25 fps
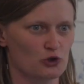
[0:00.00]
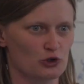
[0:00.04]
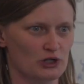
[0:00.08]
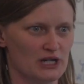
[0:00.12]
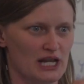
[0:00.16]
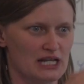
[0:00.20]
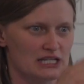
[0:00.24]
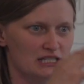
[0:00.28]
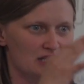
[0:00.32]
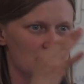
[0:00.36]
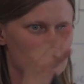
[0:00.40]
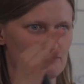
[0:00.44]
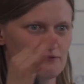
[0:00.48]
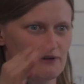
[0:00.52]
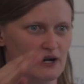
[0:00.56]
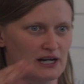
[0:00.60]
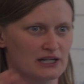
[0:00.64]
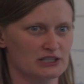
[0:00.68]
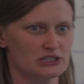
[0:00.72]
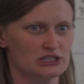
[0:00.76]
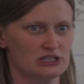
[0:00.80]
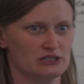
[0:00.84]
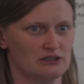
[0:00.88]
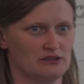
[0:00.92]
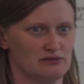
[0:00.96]
correlation
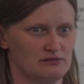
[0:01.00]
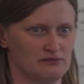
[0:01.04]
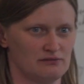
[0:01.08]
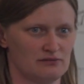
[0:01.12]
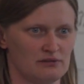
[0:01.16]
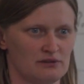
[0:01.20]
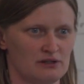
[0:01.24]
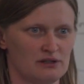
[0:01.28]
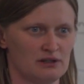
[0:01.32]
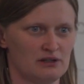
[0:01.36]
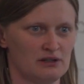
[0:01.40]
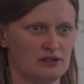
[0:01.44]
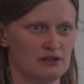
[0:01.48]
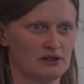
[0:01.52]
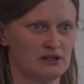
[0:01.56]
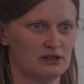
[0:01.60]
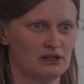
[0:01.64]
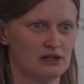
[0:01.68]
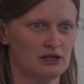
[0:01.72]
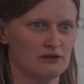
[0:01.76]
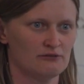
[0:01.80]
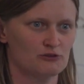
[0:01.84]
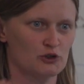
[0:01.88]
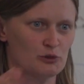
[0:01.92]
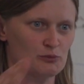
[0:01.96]
function
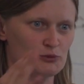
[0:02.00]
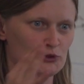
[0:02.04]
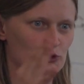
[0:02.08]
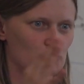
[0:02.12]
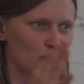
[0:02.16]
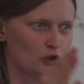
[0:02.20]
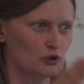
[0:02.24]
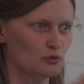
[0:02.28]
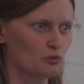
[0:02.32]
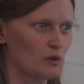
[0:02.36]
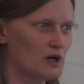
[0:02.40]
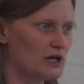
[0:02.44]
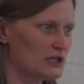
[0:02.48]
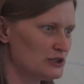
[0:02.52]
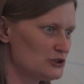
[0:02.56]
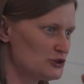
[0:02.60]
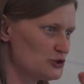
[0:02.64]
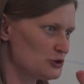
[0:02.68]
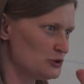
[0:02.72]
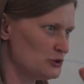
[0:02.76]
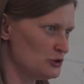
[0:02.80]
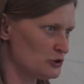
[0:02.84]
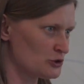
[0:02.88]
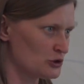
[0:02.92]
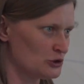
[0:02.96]
from neuron 1
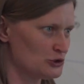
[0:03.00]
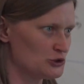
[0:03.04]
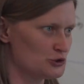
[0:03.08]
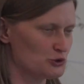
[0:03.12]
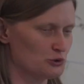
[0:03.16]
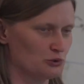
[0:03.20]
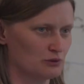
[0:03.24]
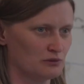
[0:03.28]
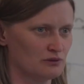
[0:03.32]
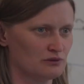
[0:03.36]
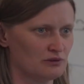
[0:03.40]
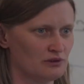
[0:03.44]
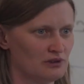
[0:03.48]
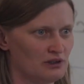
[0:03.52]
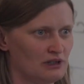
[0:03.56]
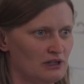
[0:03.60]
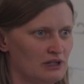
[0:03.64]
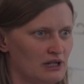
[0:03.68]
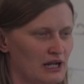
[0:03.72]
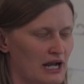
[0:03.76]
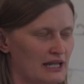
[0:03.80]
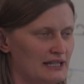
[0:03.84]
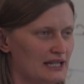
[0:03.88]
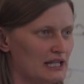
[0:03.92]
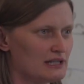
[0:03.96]
to neuron 2.
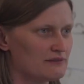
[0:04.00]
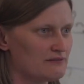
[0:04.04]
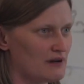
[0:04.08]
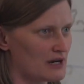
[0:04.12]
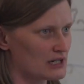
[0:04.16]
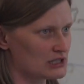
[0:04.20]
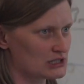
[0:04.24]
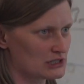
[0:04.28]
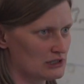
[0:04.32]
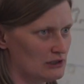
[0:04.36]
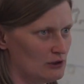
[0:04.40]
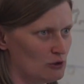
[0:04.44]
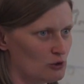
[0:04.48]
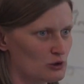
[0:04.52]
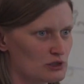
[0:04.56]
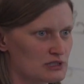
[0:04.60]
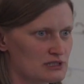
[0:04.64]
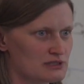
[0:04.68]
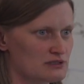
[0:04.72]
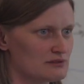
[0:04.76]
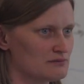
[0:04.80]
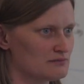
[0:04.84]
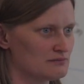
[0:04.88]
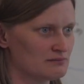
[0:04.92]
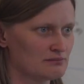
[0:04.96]
And that function
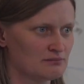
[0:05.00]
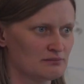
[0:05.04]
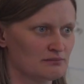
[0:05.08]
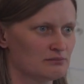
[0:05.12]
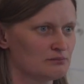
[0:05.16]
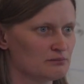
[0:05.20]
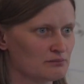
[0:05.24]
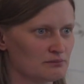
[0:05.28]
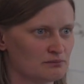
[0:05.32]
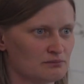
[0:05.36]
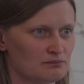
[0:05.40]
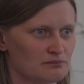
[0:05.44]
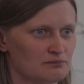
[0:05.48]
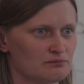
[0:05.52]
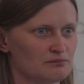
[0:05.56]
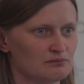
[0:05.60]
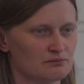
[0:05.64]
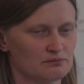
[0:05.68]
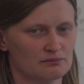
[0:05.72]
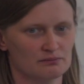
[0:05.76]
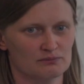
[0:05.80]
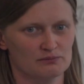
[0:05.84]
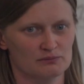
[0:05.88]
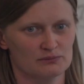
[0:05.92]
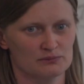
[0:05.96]
looks
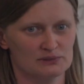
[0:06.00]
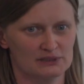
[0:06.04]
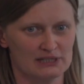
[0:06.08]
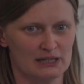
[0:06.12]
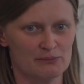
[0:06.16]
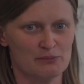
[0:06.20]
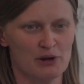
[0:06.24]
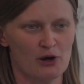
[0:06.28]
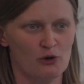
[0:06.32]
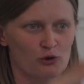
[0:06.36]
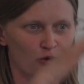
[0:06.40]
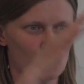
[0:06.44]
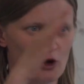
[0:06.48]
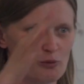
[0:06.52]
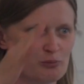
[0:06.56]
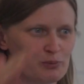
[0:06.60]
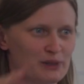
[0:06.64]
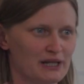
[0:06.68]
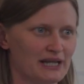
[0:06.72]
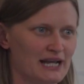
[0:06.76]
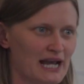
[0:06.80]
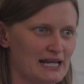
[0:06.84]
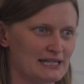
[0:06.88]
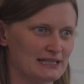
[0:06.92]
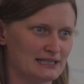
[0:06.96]
somehow
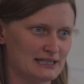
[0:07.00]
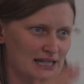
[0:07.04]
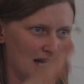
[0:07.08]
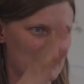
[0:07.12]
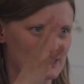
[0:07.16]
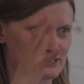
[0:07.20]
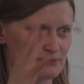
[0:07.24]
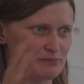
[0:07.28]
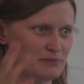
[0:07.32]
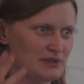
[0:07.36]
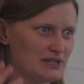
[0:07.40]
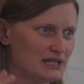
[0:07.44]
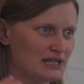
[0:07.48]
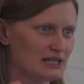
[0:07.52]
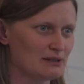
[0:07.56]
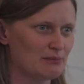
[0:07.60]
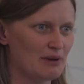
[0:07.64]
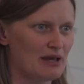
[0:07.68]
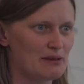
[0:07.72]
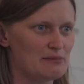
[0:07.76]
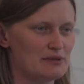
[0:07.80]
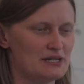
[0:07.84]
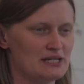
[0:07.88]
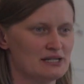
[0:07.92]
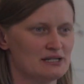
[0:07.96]
complicated, has a peak
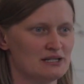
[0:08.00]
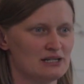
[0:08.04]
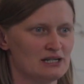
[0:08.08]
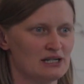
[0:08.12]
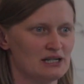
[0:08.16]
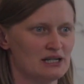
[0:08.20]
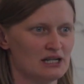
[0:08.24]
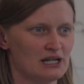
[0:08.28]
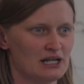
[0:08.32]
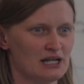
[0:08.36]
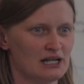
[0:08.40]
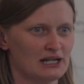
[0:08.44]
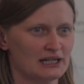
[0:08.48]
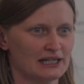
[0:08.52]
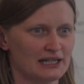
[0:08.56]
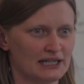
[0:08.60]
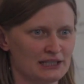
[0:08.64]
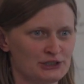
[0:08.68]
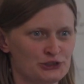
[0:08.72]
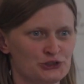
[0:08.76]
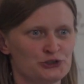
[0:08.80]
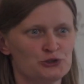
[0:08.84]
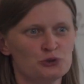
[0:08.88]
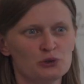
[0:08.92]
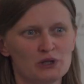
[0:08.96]
maybe.
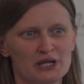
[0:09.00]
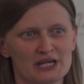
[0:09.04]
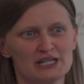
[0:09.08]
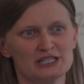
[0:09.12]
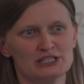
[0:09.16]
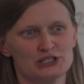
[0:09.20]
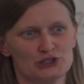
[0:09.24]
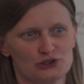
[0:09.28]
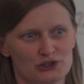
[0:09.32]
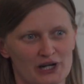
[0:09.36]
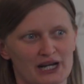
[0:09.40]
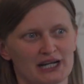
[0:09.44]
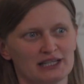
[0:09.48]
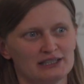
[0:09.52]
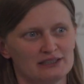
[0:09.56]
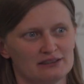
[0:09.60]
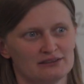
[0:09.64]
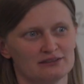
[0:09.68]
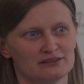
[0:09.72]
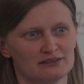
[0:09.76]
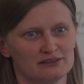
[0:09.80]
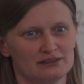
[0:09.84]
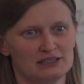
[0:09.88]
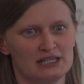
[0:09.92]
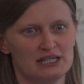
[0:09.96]
Can you extract
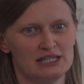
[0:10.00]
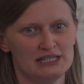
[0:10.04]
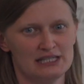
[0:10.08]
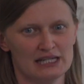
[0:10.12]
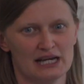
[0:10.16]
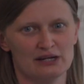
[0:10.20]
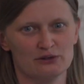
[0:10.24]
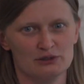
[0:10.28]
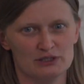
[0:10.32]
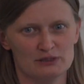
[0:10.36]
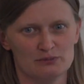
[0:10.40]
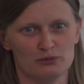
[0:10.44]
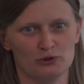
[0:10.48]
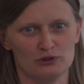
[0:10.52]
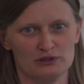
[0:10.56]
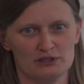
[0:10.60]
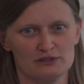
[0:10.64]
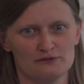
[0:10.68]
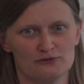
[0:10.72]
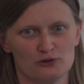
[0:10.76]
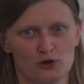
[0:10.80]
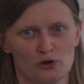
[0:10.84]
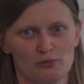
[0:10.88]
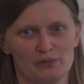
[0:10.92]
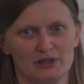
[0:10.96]
the linear
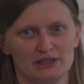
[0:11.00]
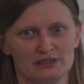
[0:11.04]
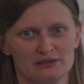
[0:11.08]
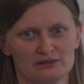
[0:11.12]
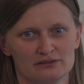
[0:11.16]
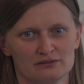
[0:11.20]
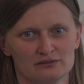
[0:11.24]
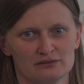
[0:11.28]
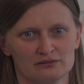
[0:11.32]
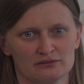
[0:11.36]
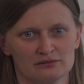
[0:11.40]
response from it?